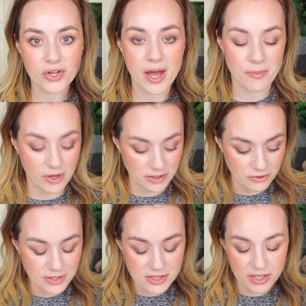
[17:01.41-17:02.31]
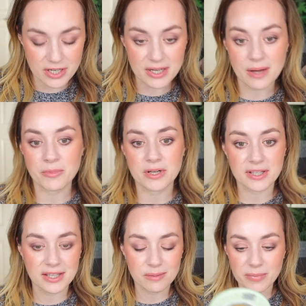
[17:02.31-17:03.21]
I'm not gonna return it. I'm gonna
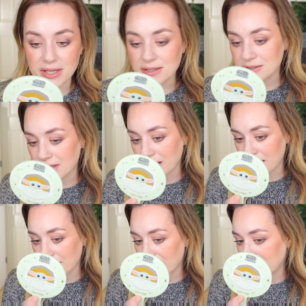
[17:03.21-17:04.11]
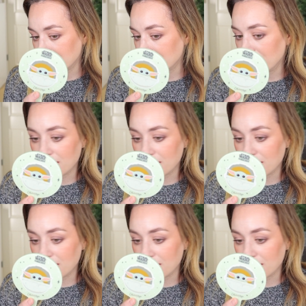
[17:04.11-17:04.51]
keep it, and